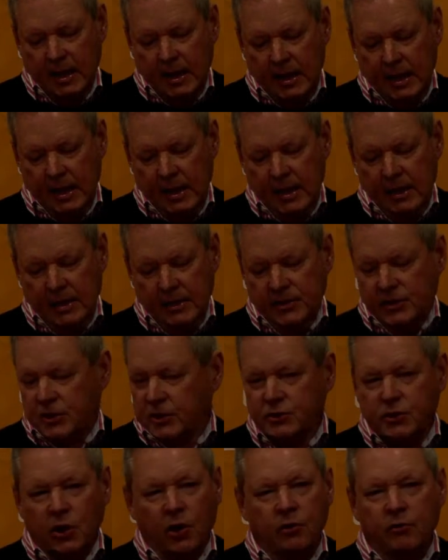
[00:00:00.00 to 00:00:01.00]

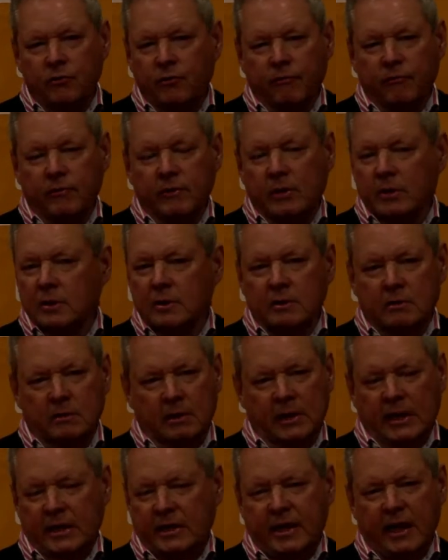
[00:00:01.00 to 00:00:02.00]
And don't
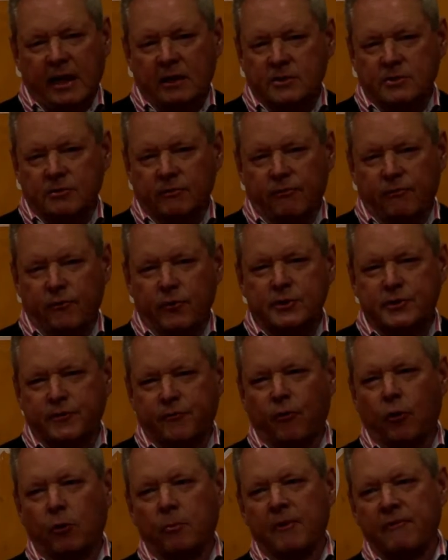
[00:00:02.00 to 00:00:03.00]
let council first
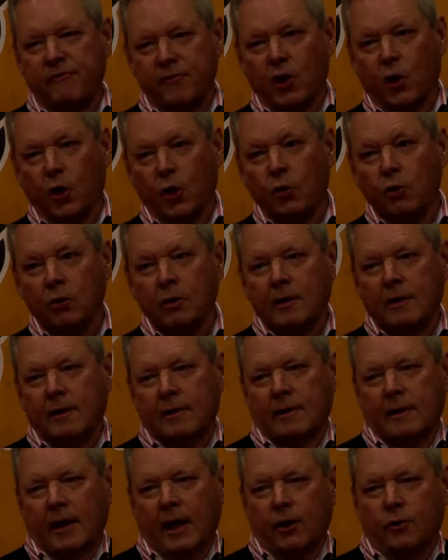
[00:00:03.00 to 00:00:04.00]
form a
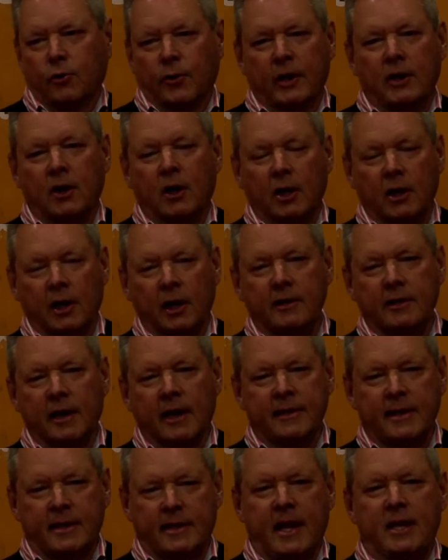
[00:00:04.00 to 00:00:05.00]
view, agree on it,
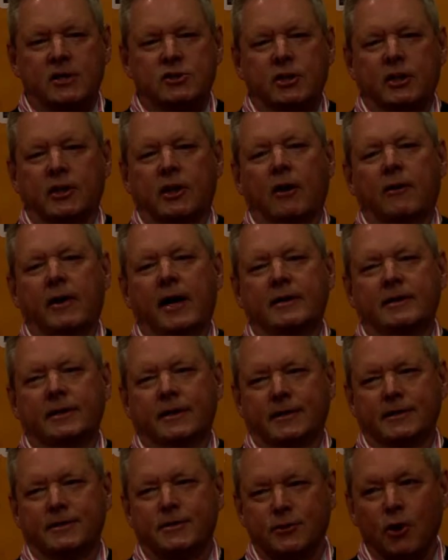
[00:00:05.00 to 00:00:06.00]
and then actually go out
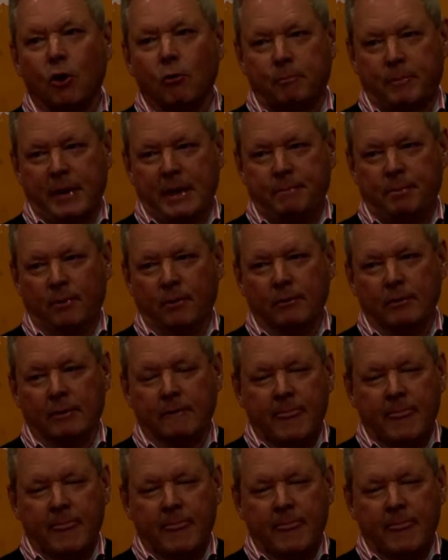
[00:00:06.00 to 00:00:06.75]
and consult people.